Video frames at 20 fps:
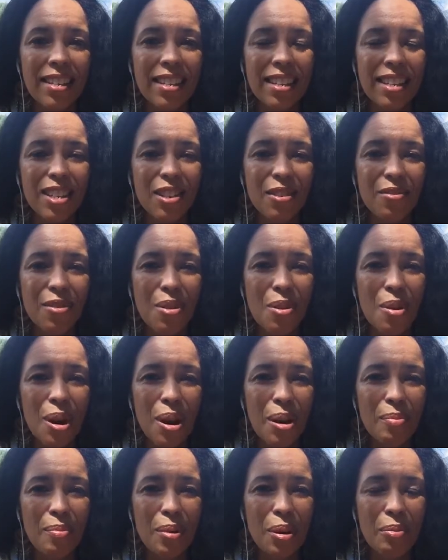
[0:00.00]
into
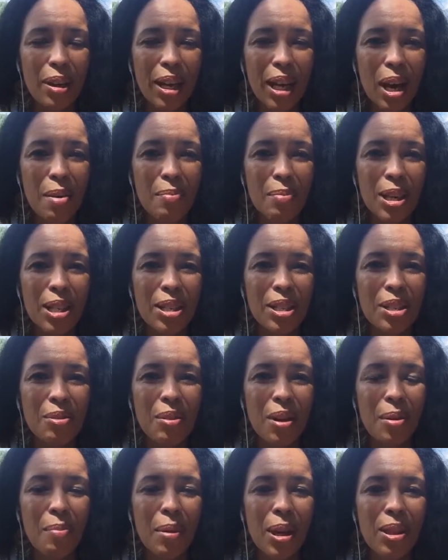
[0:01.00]
form when we come into
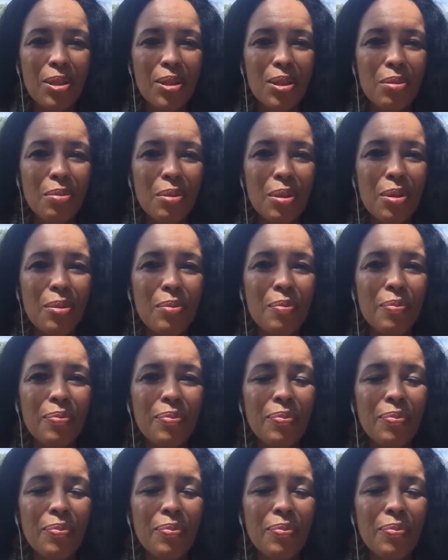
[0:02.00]
our mother's womb.